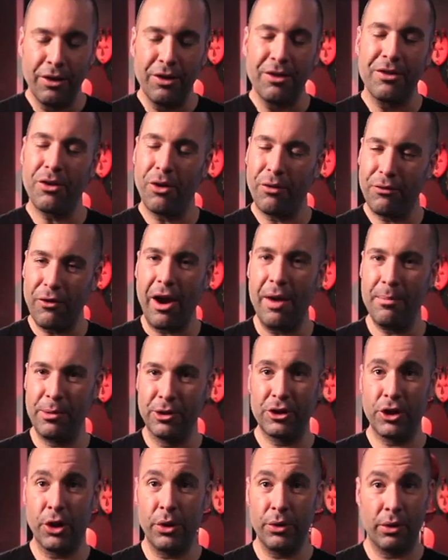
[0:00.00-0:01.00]
So far I've
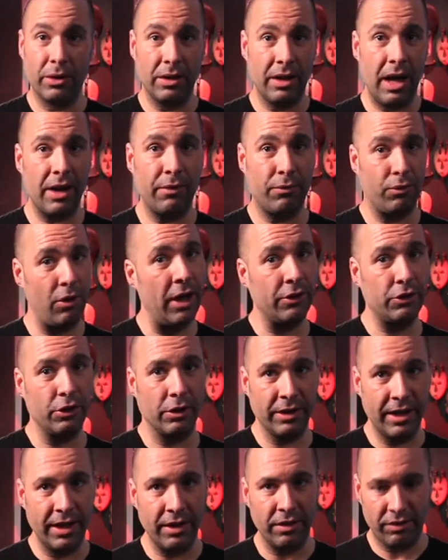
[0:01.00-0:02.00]
been showing you a lot of Roger
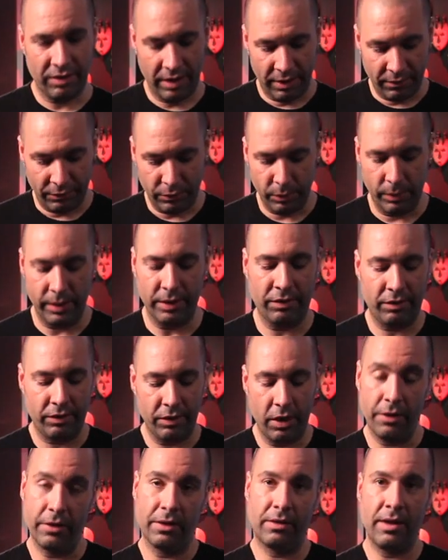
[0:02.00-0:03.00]
Lynn's influence
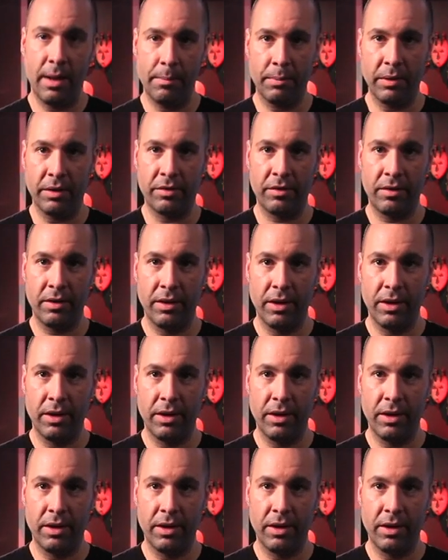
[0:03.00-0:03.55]
on The Tempest.